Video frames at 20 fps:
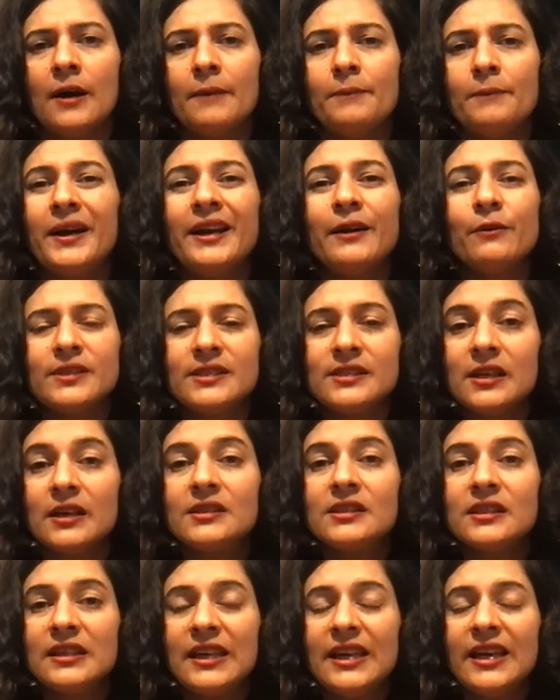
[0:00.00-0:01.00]
But it was
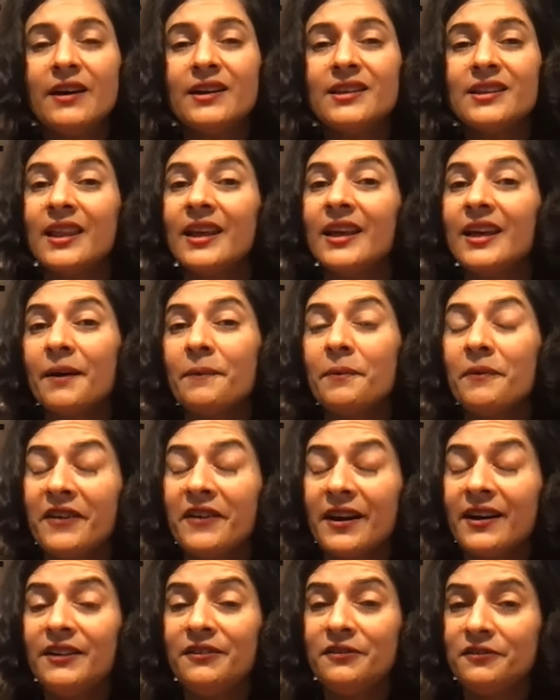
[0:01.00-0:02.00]
certainly a thing I
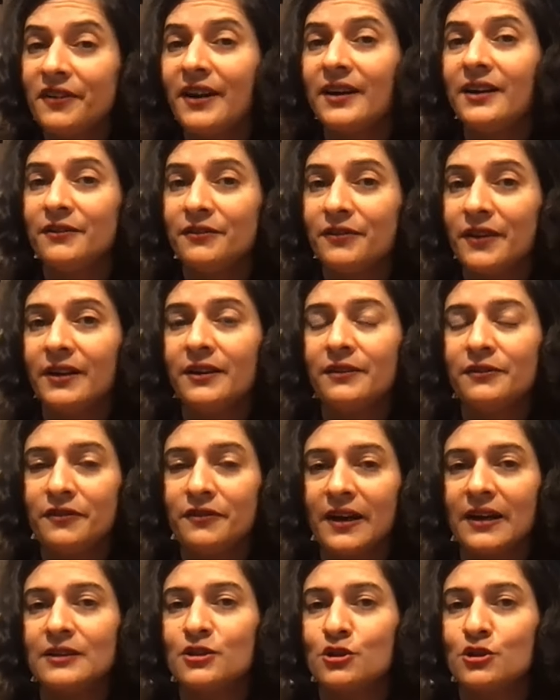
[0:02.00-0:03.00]
very, very, very
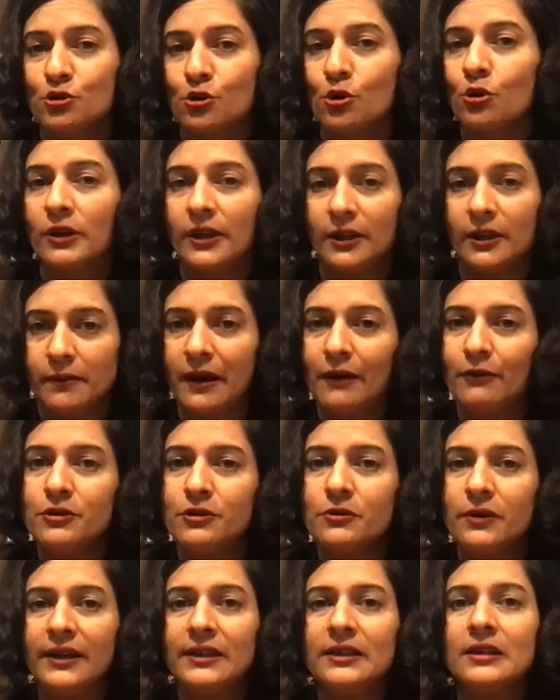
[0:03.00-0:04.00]
felt strongly about,
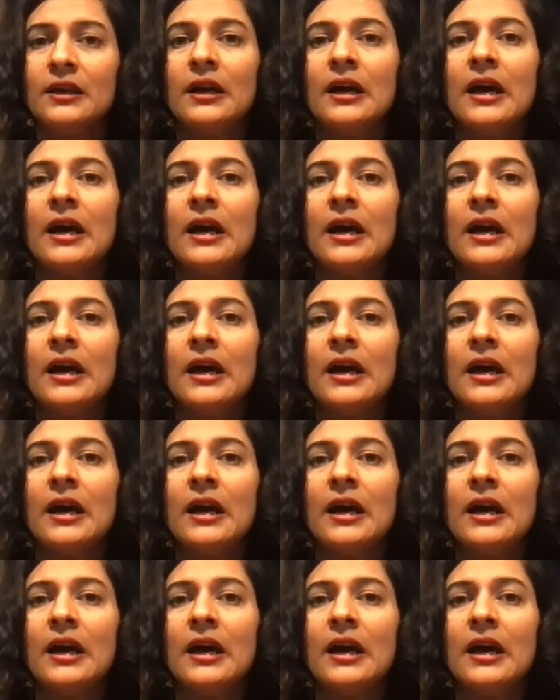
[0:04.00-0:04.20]
right?